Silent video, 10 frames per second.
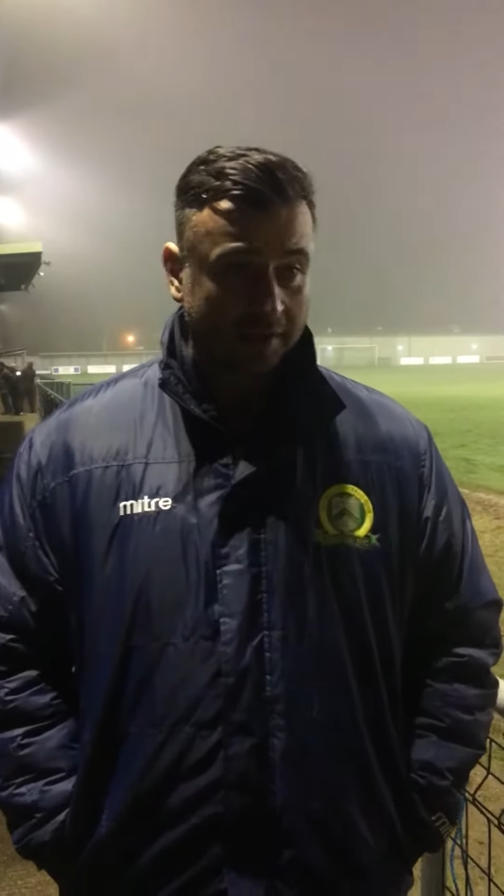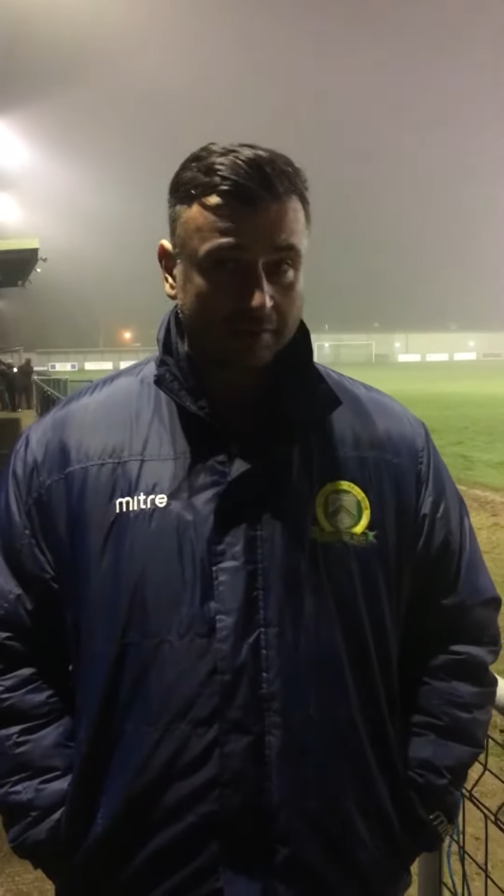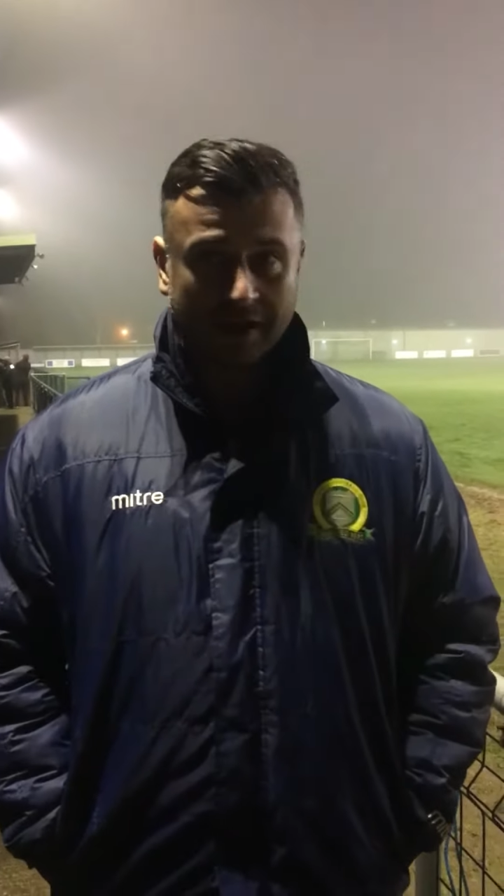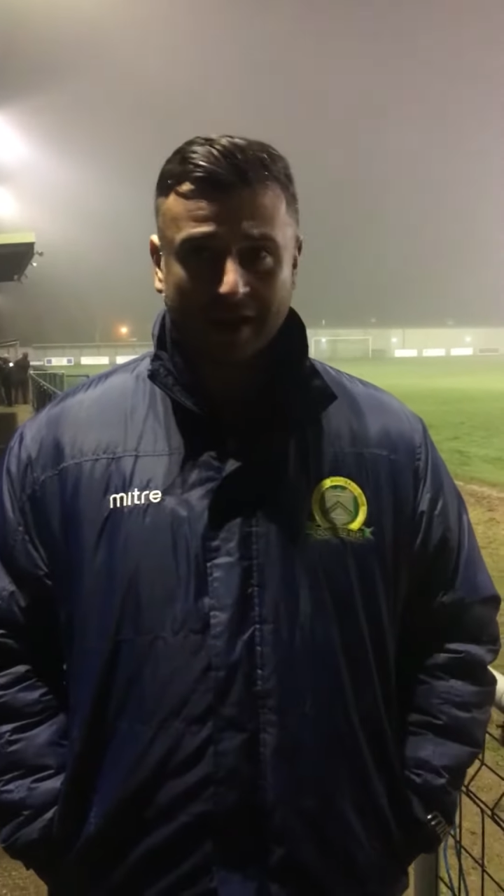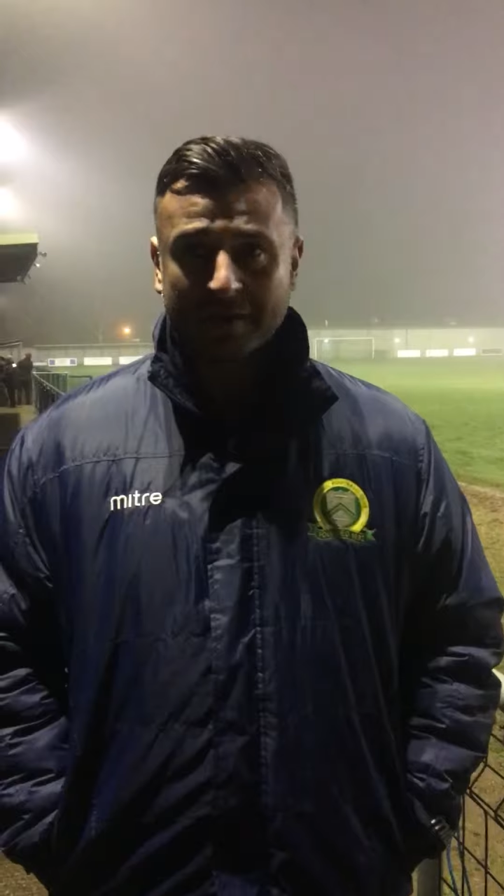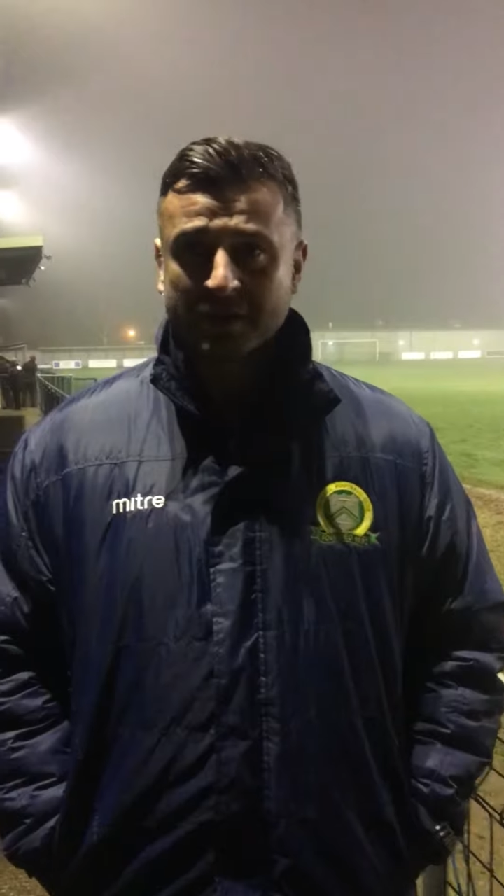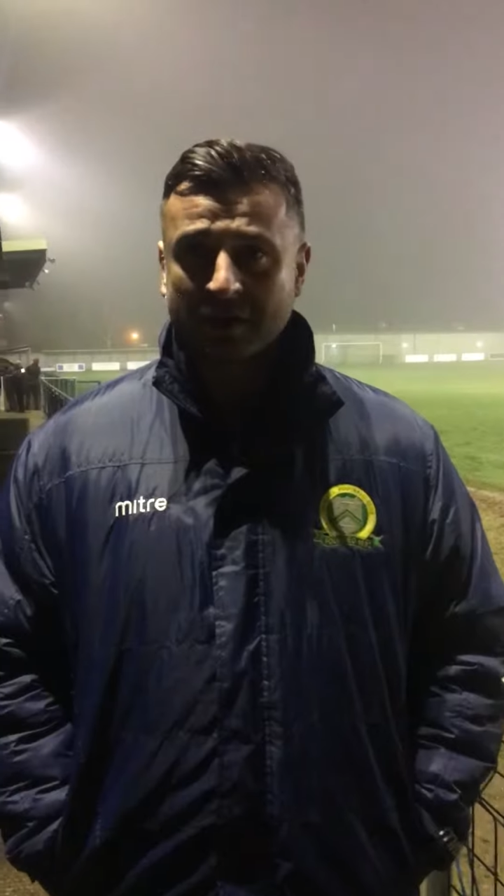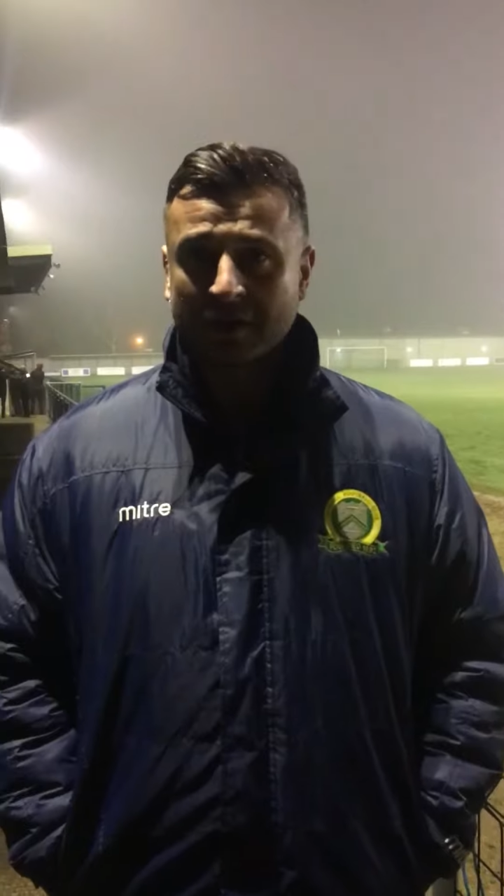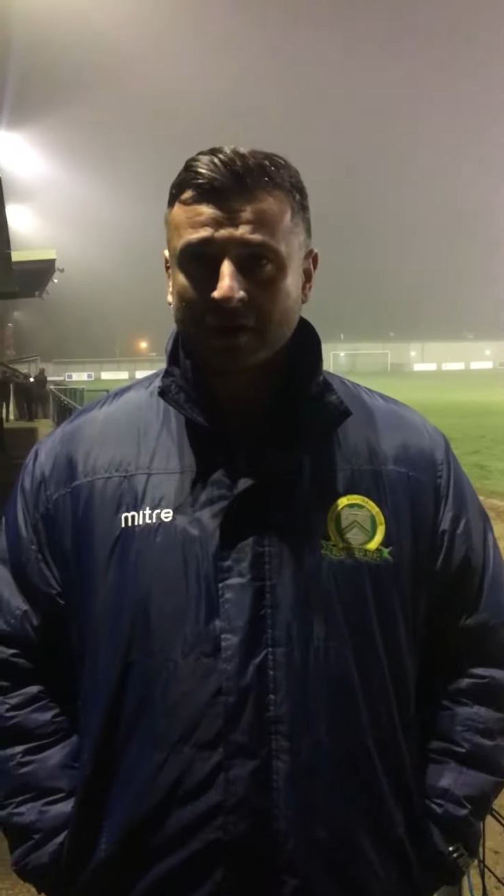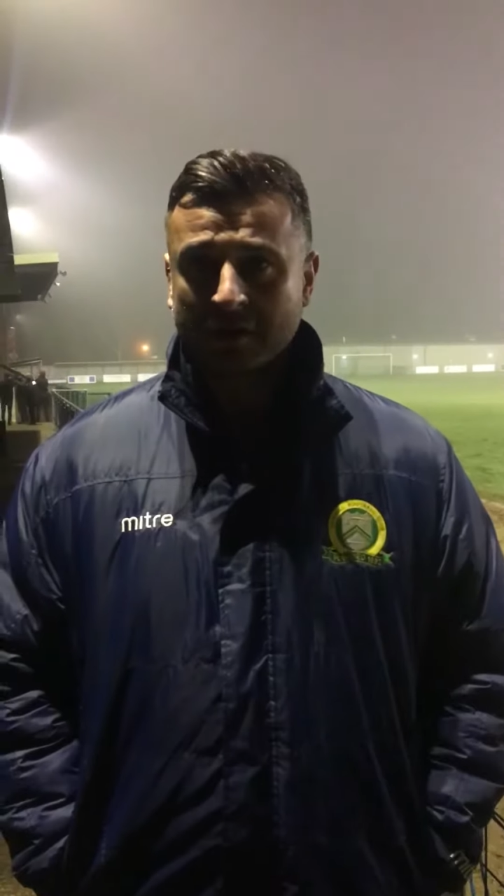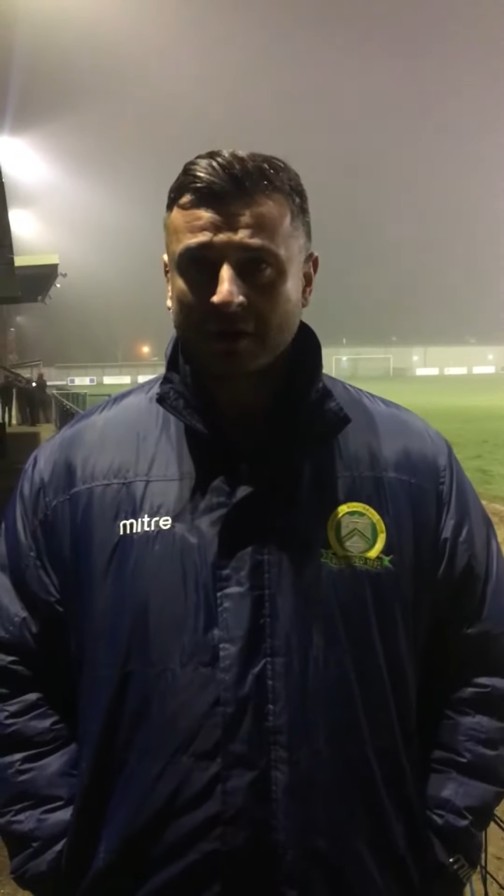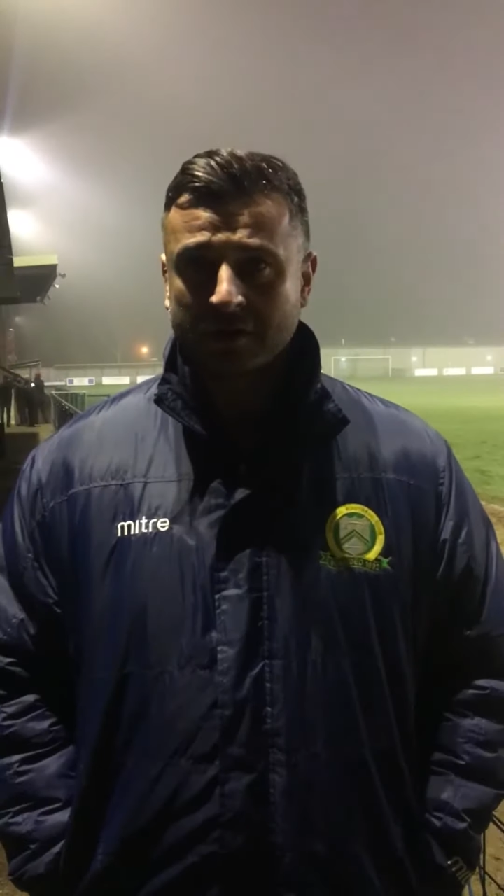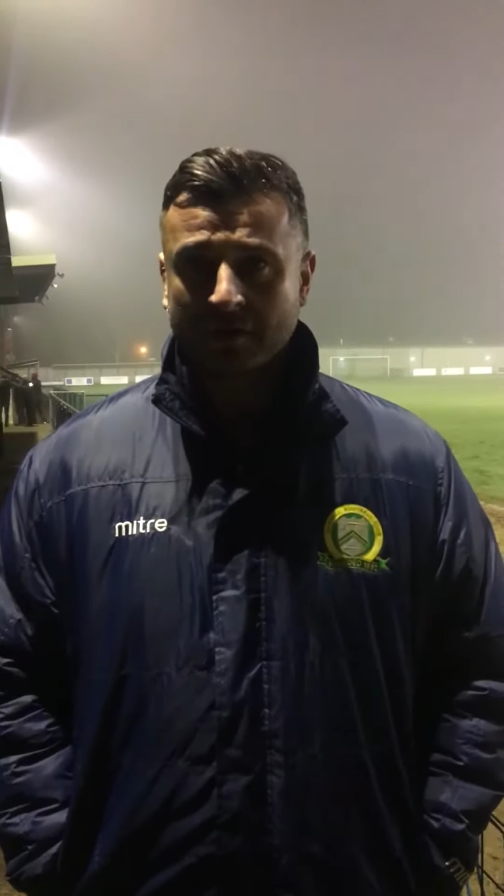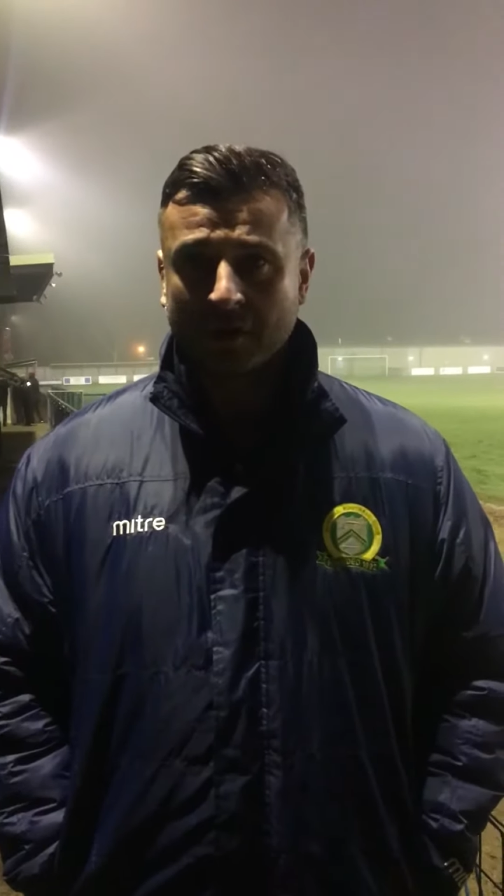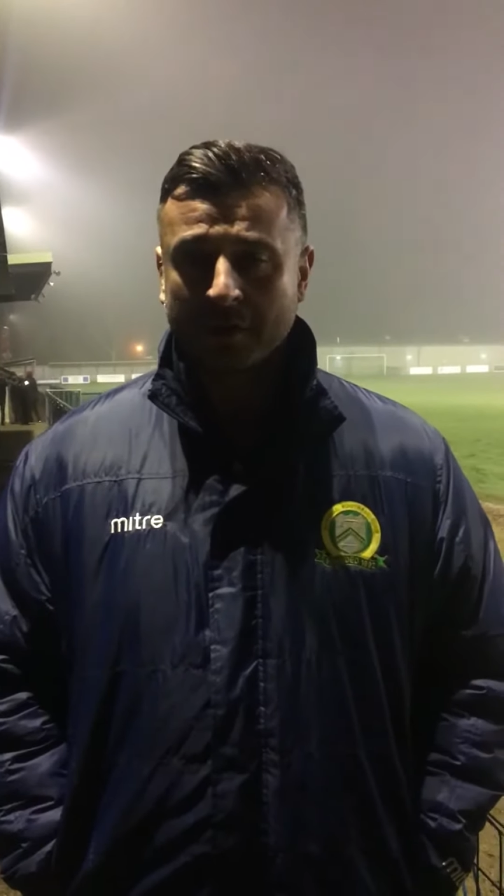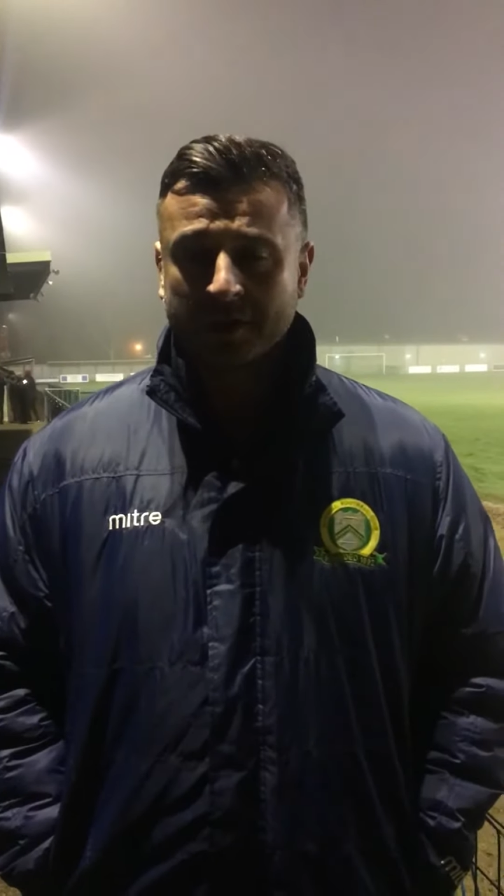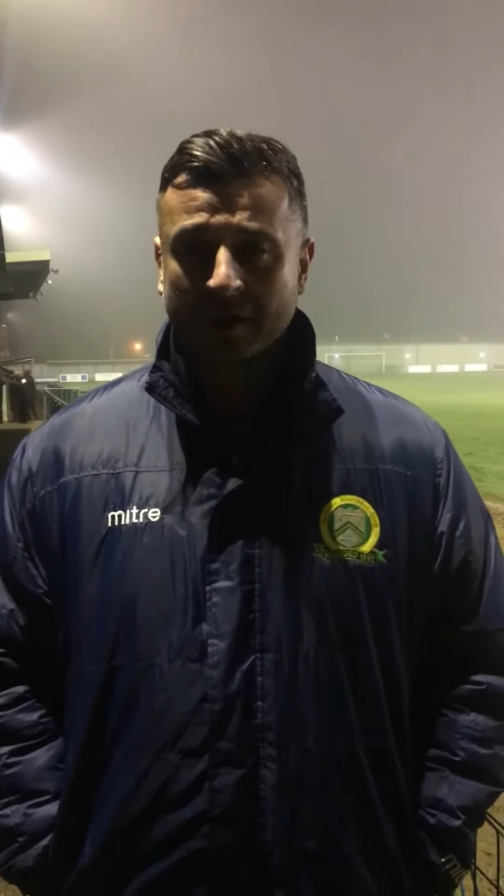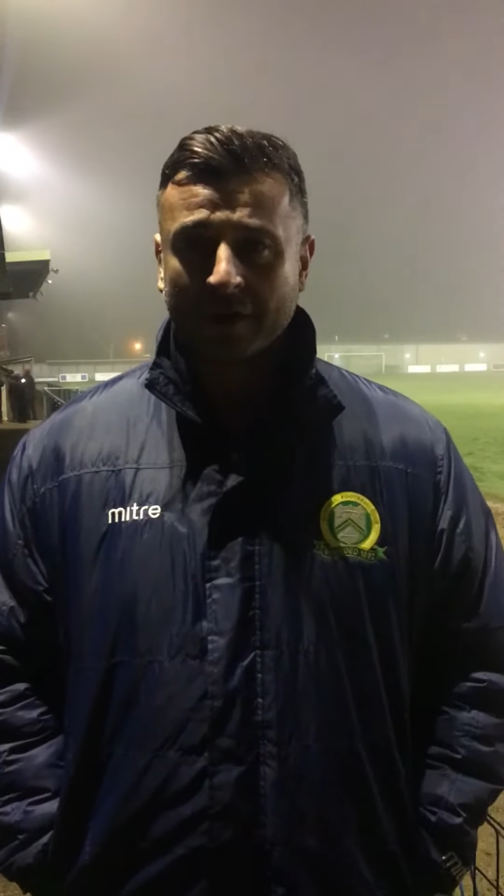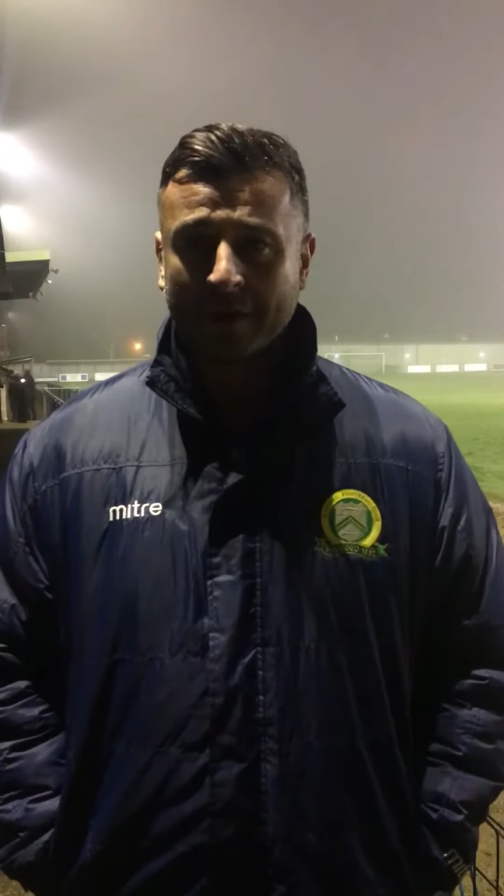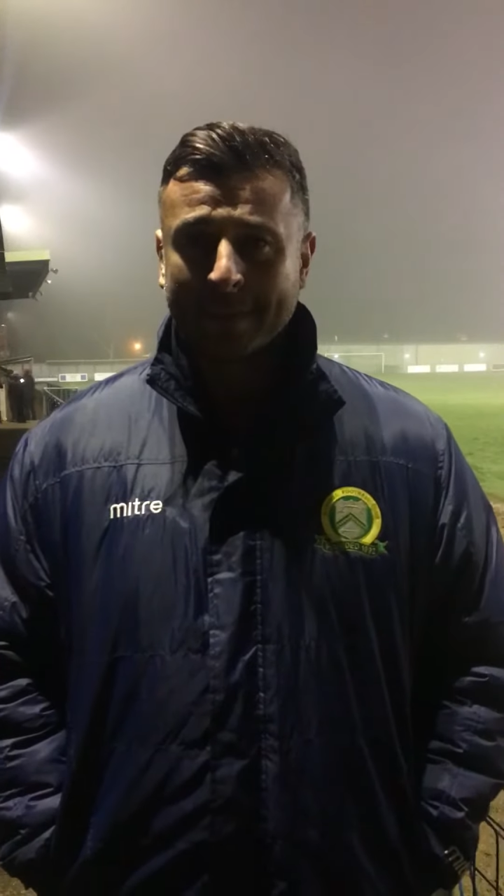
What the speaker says: They really gave us a tough going tonight.